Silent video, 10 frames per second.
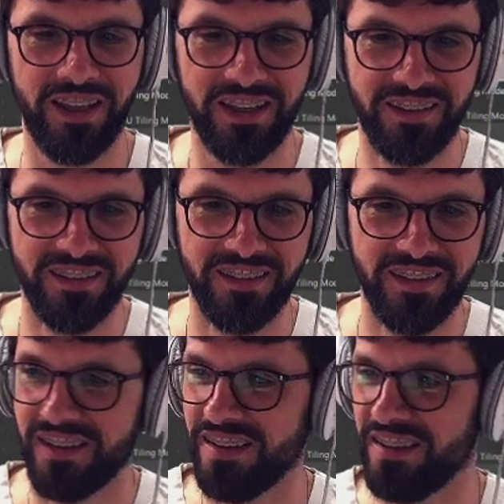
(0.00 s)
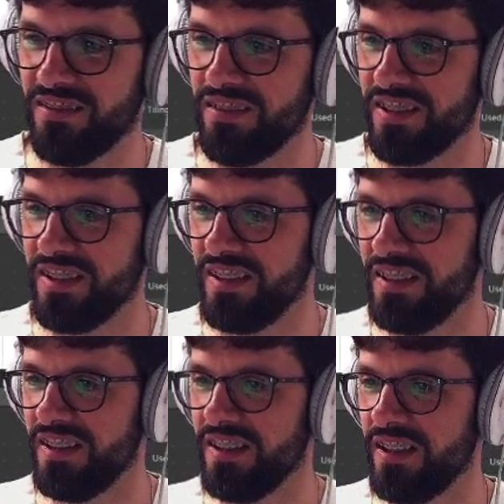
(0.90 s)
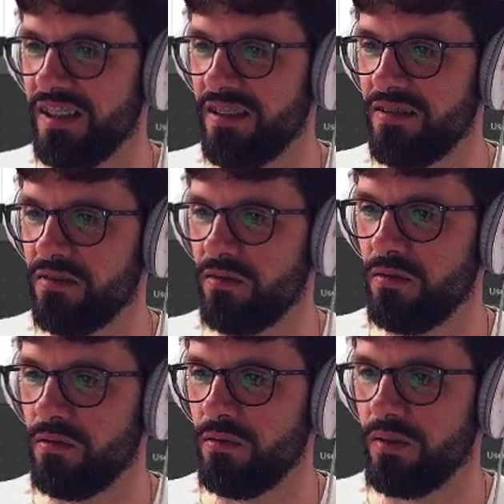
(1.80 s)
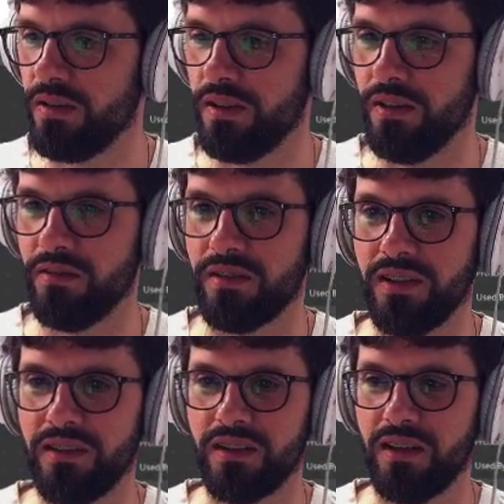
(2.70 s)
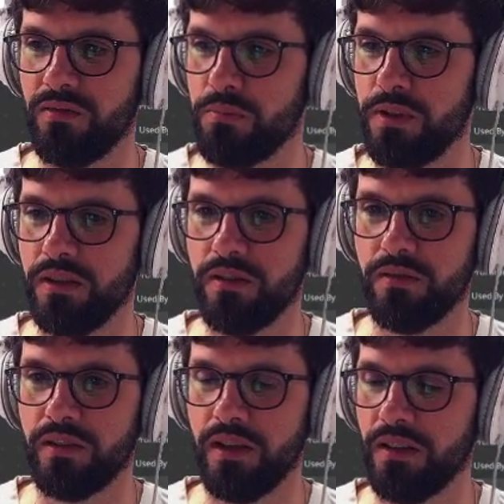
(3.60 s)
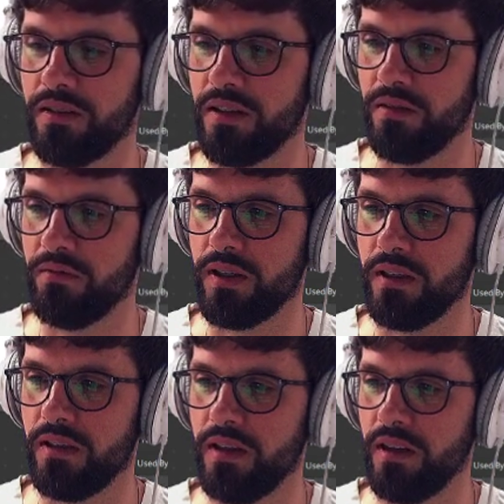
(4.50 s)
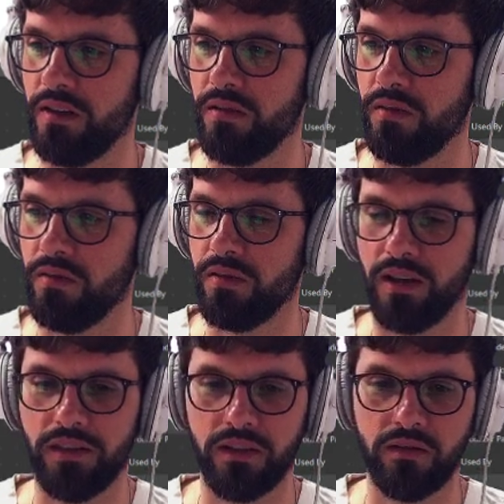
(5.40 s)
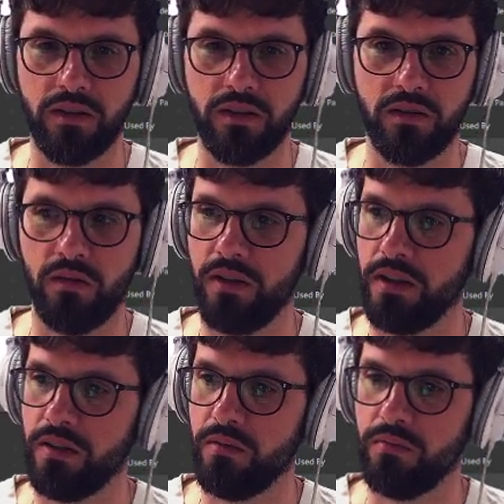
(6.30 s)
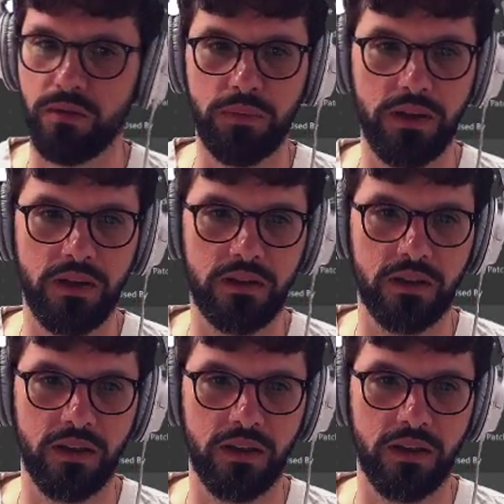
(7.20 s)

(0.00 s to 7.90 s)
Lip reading: It's funny. That's, yeah, okay, can't repeat it. Yeah, that's kind of weird. I don't know. I think you can only repeat